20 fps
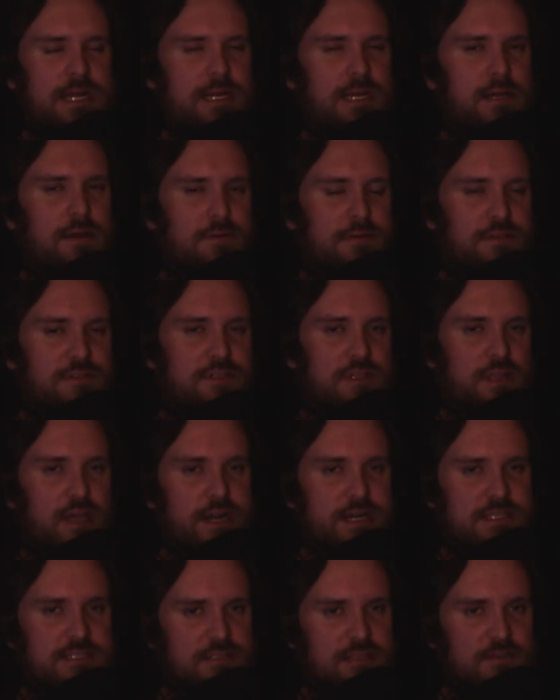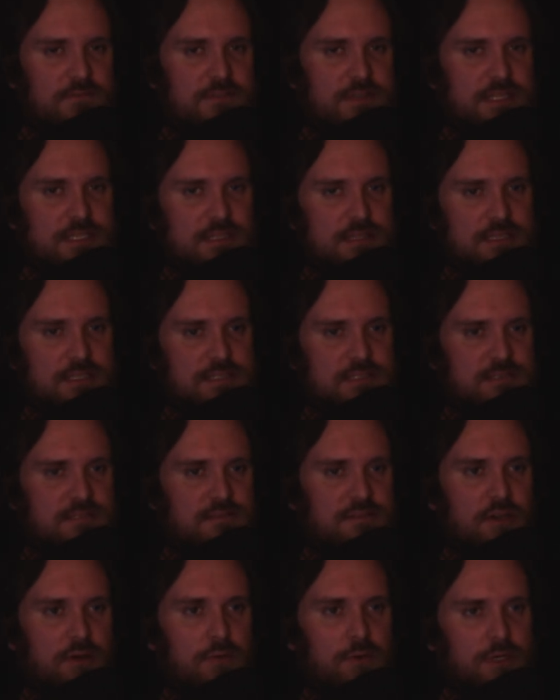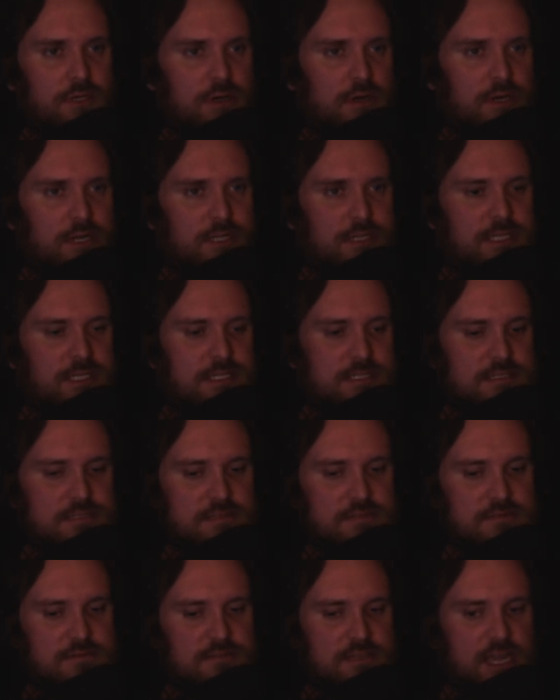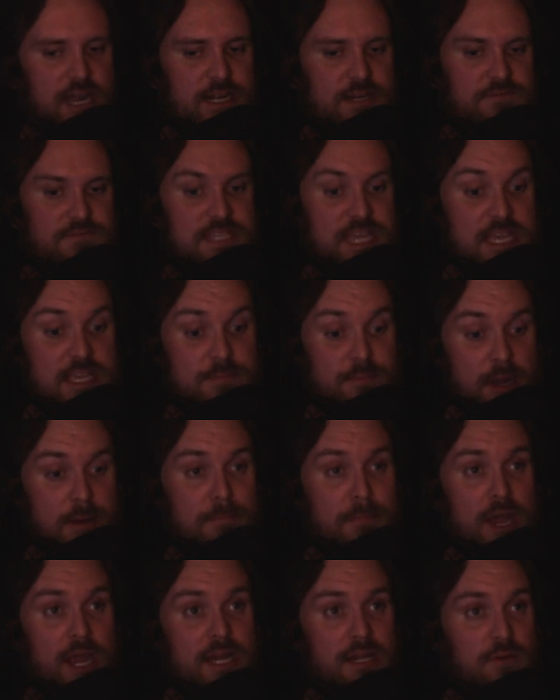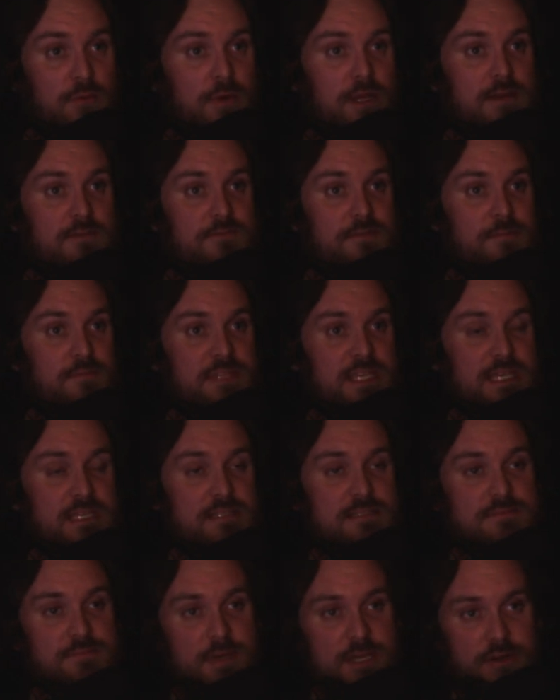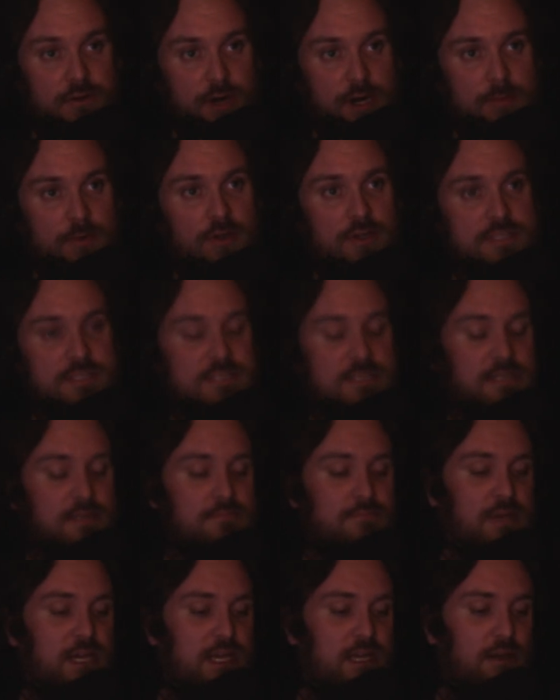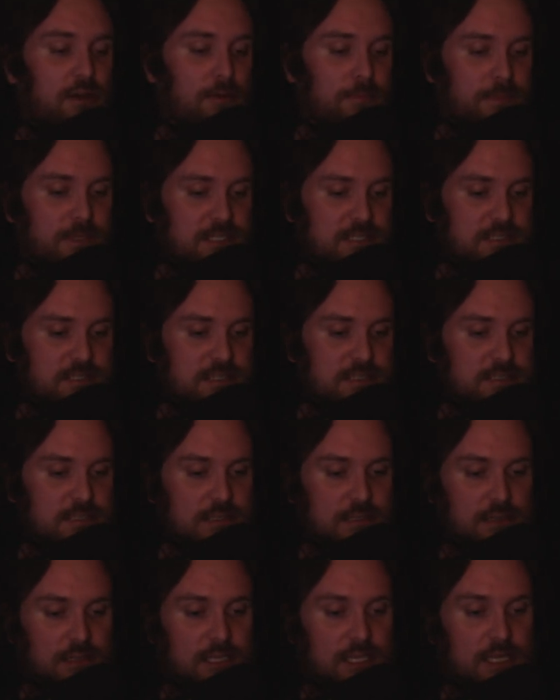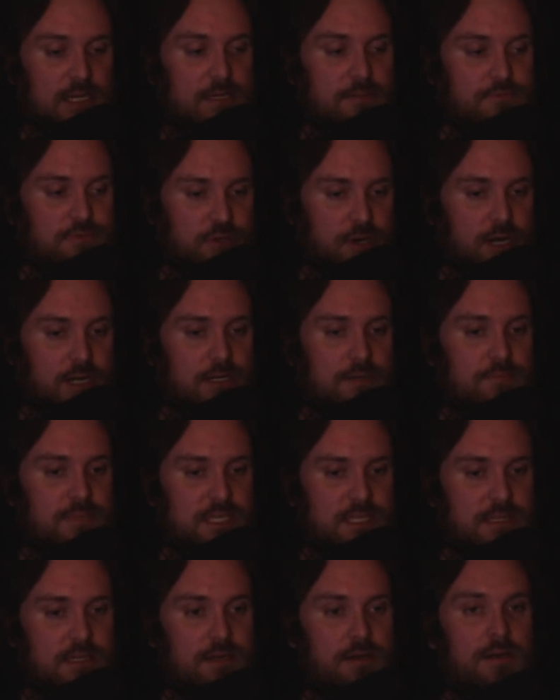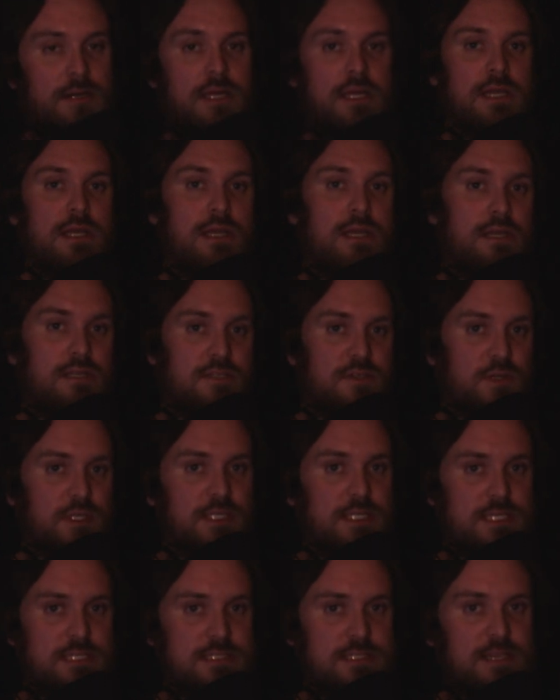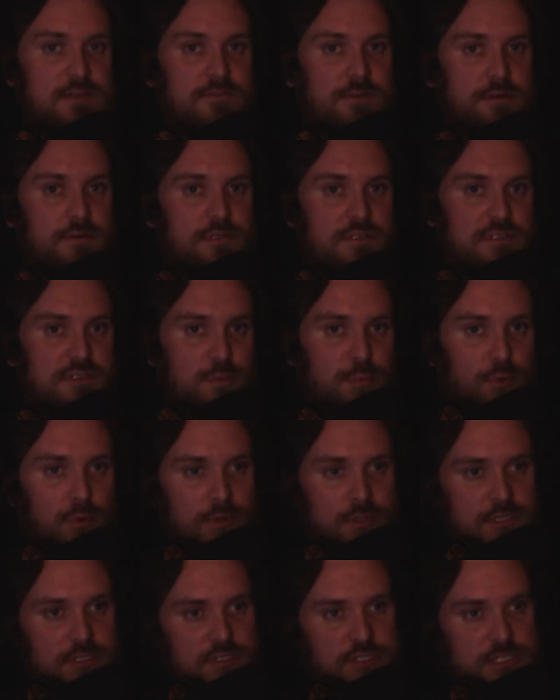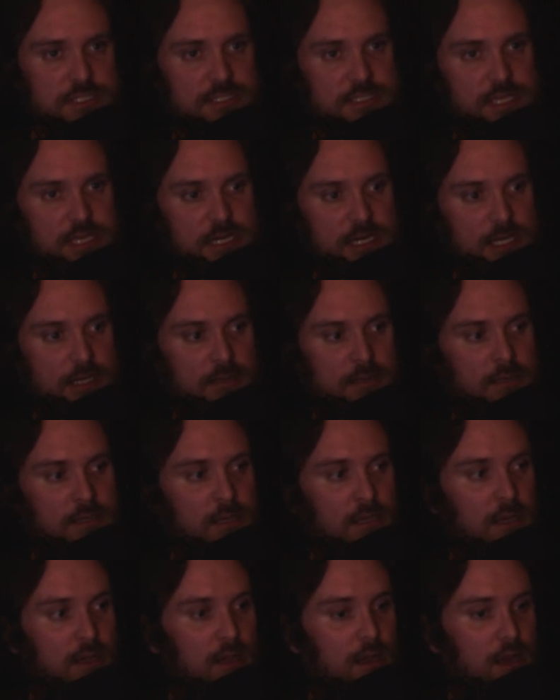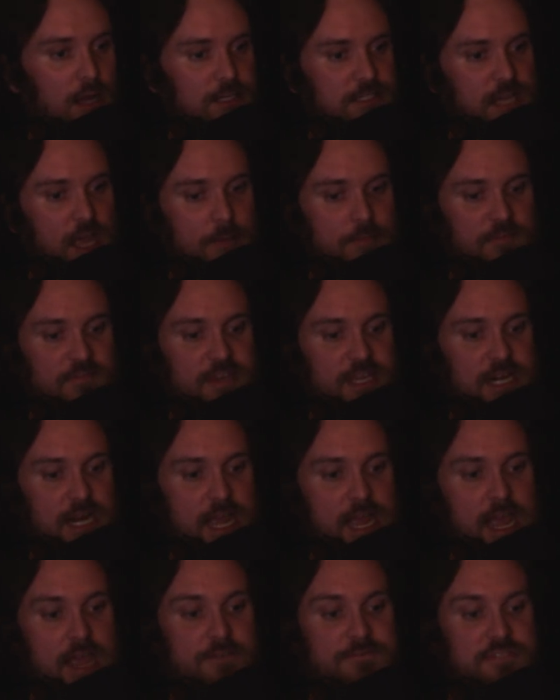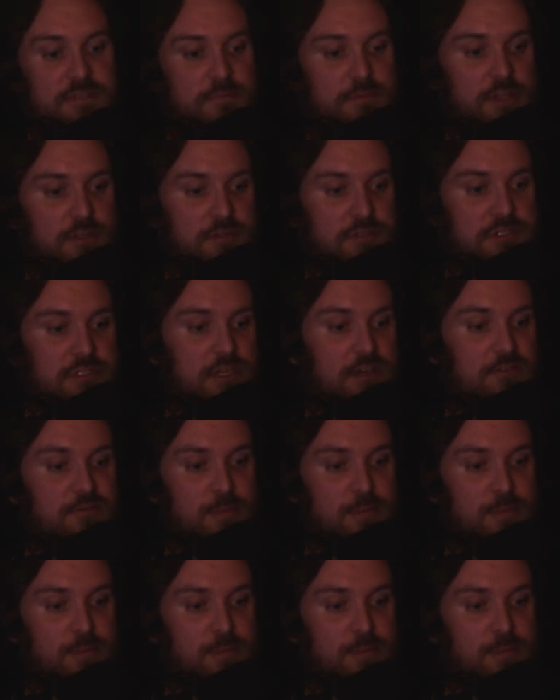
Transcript: now, there's a lot of stuff that's going on that's kind of taking my mind away from things. My grandma's needing my help consistently, and I'm trying to be there to at least give her the support that she's needing. On top of it, I have some other stuff